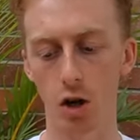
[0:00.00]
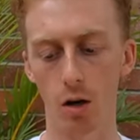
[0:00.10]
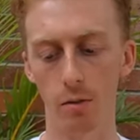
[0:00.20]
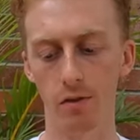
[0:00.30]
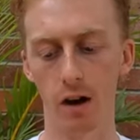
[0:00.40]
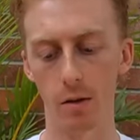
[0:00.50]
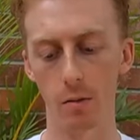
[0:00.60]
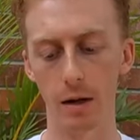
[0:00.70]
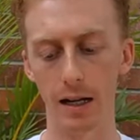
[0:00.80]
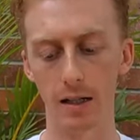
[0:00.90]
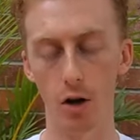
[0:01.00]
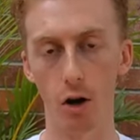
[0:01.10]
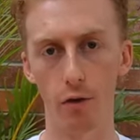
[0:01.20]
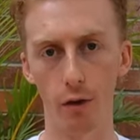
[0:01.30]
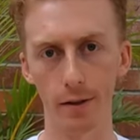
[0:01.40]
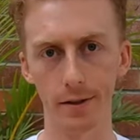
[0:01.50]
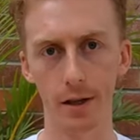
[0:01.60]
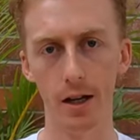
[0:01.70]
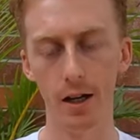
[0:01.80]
carbon fiber plated offerings